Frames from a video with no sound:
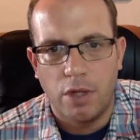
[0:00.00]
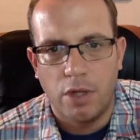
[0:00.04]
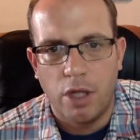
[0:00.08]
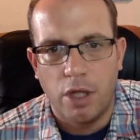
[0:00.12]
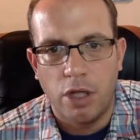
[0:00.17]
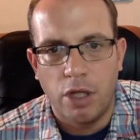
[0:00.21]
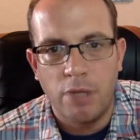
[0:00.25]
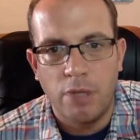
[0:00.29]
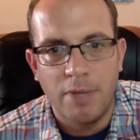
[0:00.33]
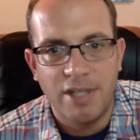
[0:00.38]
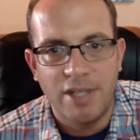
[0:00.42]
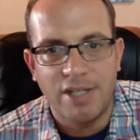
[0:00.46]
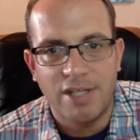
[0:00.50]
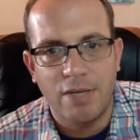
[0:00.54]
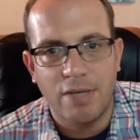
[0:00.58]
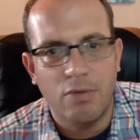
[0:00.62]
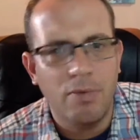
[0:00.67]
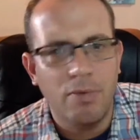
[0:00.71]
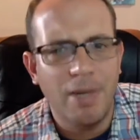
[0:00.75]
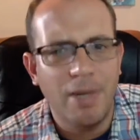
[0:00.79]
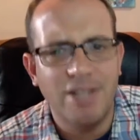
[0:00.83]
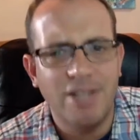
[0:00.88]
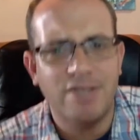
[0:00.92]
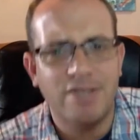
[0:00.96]
You may say, well,
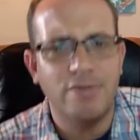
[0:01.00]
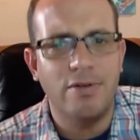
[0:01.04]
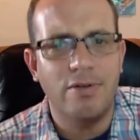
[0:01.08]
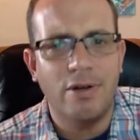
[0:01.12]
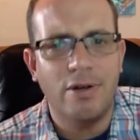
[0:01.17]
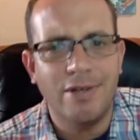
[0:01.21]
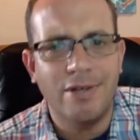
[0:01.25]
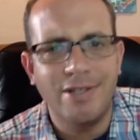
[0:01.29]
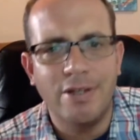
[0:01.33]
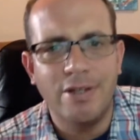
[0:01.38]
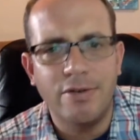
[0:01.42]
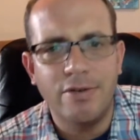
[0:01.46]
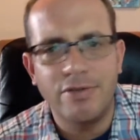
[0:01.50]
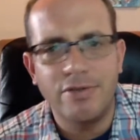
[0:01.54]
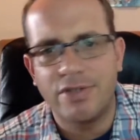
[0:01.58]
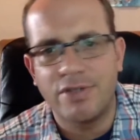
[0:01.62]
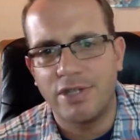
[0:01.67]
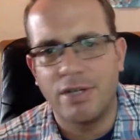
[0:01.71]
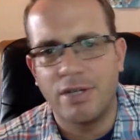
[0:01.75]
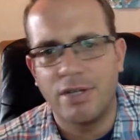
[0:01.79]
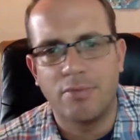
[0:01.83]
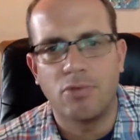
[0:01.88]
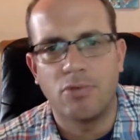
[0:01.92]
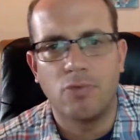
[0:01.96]
my student already knows the
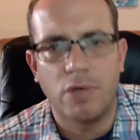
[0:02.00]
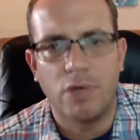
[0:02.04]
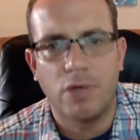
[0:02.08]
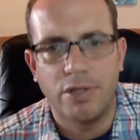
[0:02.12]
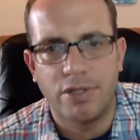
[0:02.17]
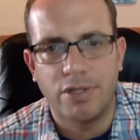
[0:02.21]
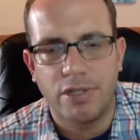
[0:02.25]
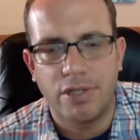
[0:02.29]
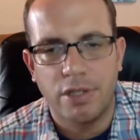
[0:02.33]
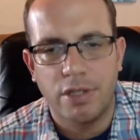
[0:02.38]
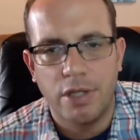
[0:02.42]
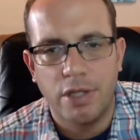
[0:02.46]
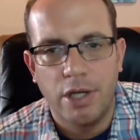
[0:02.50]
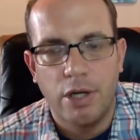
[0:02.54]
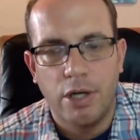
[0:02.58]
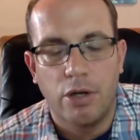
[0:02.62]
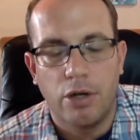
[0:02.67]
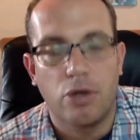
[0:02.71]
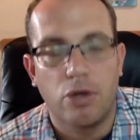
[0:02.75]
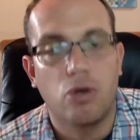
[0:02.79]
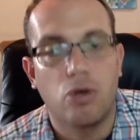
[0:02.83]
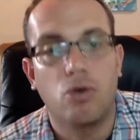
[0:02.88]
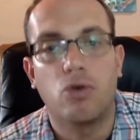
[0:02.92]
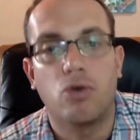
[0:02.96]
number 1s.
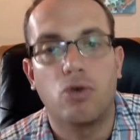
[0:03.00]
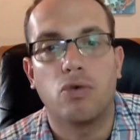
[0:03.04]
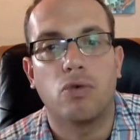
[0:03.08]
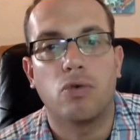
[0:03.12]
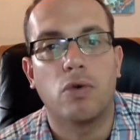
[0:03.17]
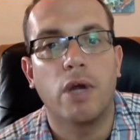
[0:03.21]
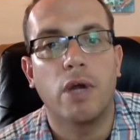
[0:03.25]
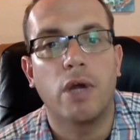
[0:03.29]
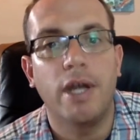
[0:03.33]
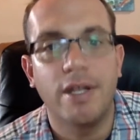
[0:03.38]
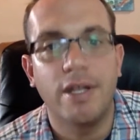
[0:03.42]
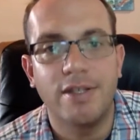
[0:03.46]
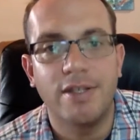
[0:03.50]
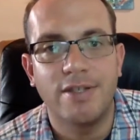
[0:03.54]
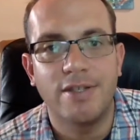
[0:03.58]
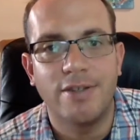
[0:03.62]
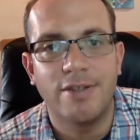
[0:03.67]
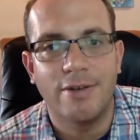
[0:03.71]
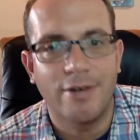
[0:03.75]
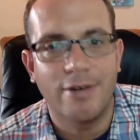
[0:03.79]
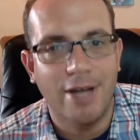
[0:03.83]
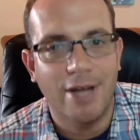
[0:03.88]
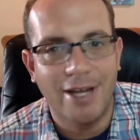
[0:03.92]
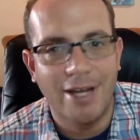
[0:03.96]
Great,
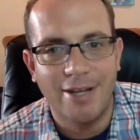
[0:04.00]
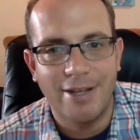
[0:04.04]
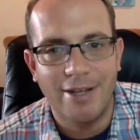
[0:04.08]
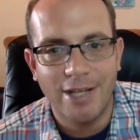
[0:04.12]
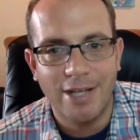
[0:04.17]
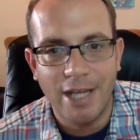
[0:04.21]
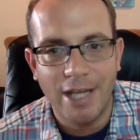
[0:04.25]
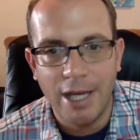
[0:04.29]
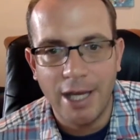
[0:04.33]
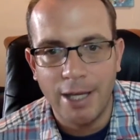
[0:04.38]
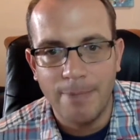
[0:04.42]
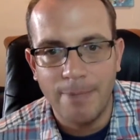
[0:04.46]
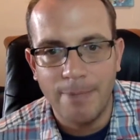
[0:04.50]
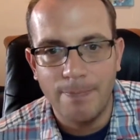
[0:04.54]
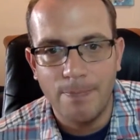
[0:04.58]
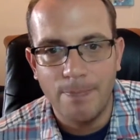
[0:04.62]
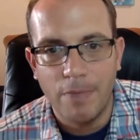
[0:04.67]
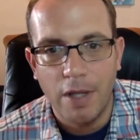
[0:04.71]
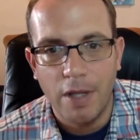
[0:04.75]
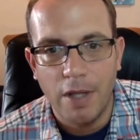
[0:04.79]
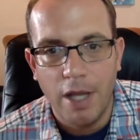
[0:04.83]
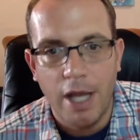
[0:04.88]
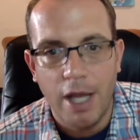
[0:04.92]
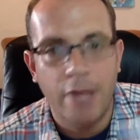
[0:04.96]
they're ahead of the game,
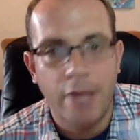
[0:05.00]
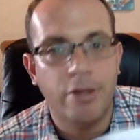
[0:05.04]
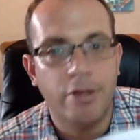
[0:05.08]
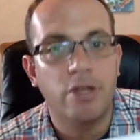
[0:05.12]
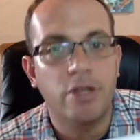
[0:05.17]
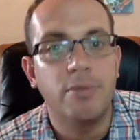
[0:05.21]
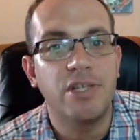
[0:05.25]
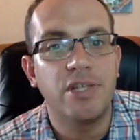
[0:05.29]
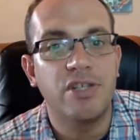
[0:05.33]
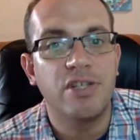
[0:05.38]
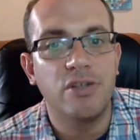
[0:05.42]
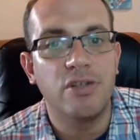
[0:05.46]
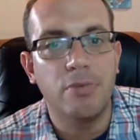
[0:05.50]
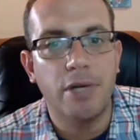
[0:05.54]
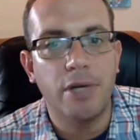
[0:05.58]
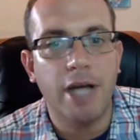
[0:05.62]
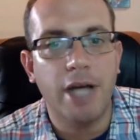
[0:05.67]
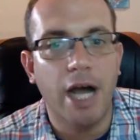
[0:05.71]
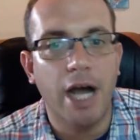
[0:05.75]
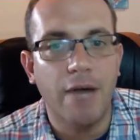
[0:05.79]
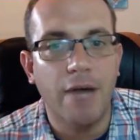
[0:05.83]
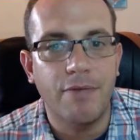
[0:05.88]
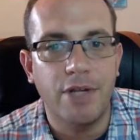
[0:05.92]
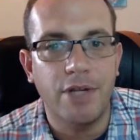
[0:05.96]
and they're going to be super
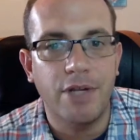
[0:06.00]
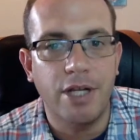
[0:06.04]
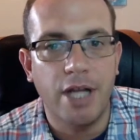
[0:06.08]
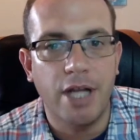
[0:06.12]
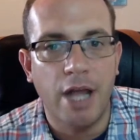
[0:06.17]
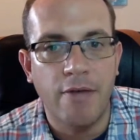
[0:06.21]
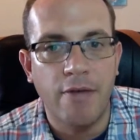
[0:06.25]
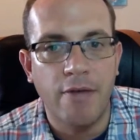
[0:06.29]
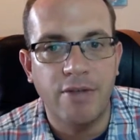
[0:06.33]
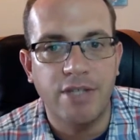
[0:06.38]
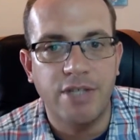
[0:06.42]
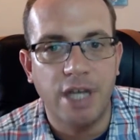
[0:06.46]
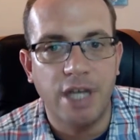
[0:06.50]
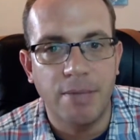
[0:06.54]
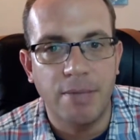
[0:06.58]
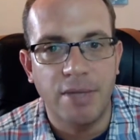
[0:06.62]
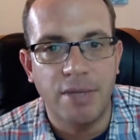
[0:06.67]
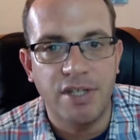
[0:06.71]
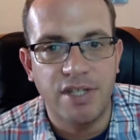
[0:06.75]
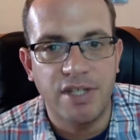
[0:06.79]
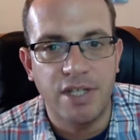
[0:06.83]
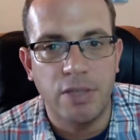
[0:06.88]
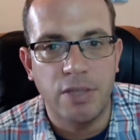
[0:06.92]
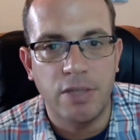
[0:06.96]
confident every time they
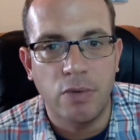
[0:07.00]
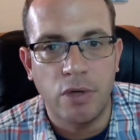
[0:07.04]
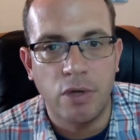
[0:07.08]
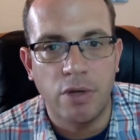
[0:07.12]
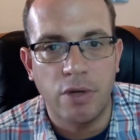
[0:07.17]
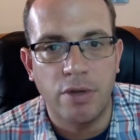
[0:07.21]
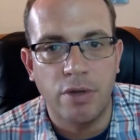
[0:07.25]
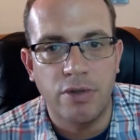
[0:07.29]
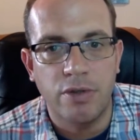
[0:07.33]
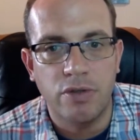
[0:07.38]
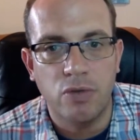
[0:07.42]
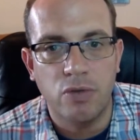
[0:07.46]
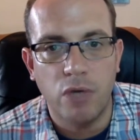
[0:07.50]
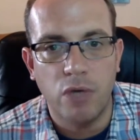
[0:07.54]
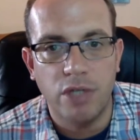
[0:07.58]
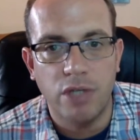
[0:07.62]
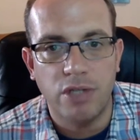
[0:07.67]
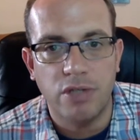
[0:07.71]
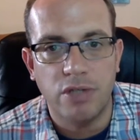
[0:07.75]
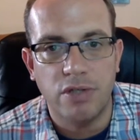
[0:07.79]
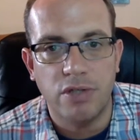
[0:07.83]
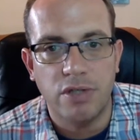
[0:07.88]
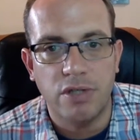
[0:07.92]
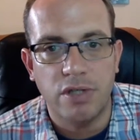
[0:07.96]
see one of those
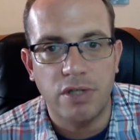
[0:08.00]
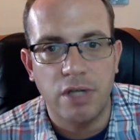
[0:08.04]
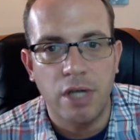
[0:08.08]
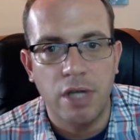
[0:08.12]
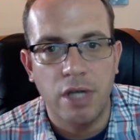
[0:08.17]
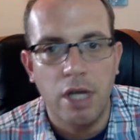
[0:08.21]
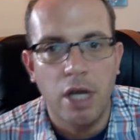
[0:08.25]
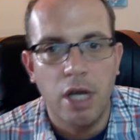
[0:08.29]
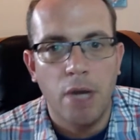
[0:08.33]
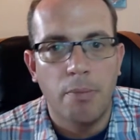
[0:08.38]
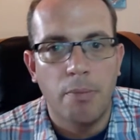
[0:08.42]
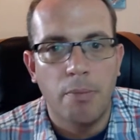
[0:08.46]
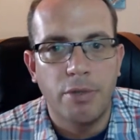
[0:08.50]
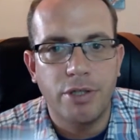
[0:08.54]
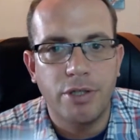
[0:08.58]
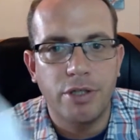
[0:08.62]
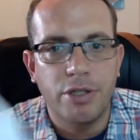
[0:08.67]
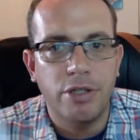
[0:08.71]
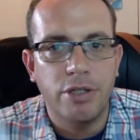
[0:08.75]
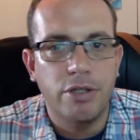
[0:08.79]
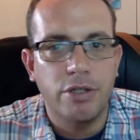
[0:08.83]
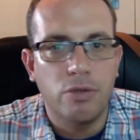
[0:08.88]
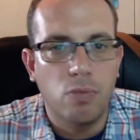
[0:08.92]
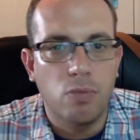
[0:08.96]
questions. But you're going
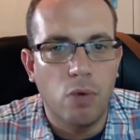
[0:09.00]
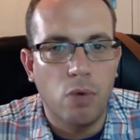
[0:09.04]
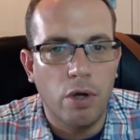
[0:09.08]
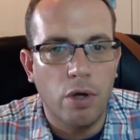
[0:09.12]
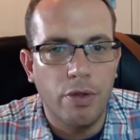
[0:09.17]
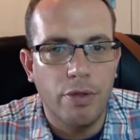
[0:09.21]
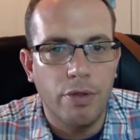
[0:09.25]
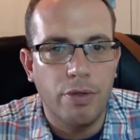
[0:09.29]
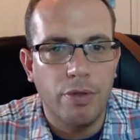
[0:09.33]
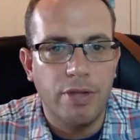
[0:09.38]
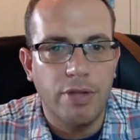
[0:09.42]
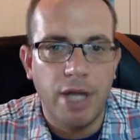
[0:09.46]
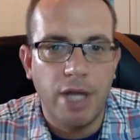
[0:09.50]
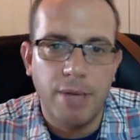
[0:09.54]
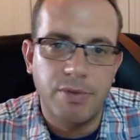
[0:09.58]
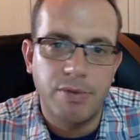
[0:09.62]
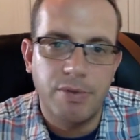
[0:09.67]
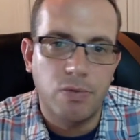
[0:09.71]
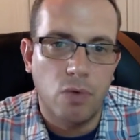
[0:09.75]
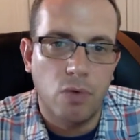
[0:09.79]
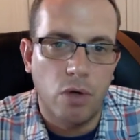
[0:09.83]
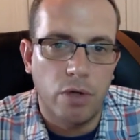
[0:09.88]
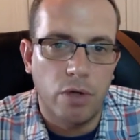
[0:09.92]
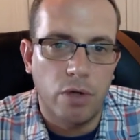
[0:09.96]
to do 1 times
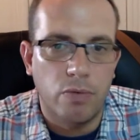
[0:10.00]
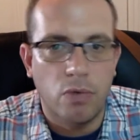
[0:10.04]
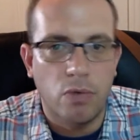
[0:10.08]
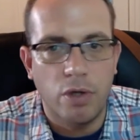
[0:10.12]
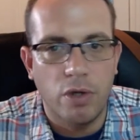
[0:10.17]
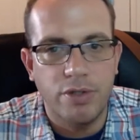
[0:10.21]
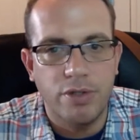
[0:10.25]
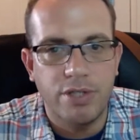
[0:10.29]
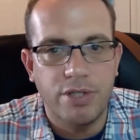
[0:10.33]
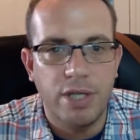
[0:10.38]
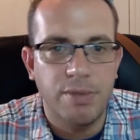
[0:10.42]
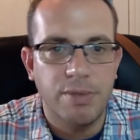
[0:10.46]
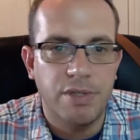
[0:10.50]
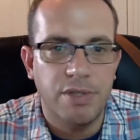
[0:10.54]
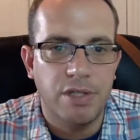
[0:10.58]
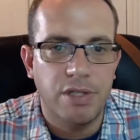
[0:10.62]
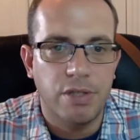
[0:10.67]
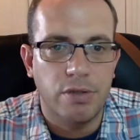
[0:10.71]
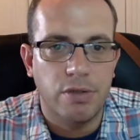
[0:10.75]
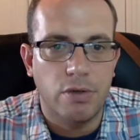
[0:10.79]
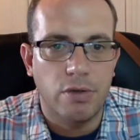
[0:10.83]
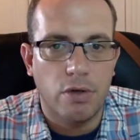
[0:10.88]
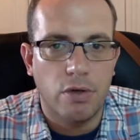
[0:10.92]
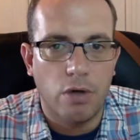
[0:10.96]
1, 1 times
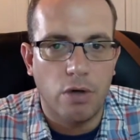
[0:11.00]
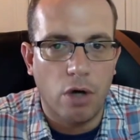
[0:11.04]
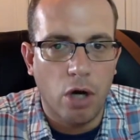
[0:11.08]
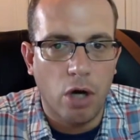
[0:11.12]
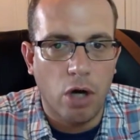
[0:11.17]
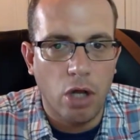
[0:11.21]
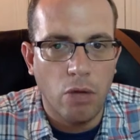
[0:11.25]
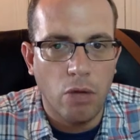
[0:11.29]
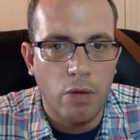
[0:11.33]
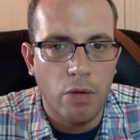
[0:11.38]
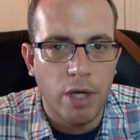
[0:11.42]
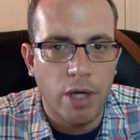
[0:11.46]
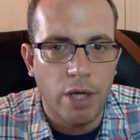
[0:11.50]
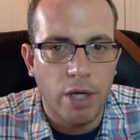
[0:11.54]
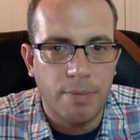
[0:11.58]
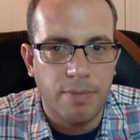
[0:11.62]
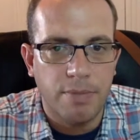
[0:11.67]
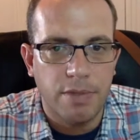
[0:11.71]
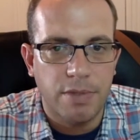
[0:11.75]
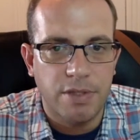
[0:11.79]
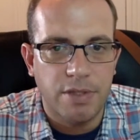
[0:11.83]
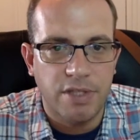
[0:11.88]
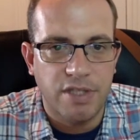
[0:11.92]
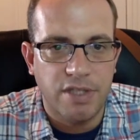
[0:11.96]
2, all the way up
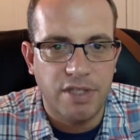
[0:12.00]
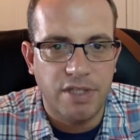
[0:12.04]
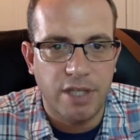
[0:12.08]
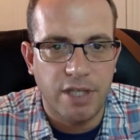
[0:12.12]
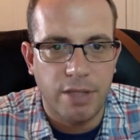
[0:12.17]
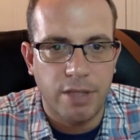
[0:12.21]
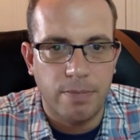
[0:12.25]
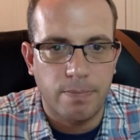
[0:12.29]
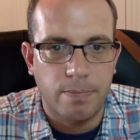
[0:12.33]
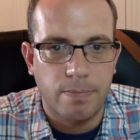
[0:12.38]
to 10.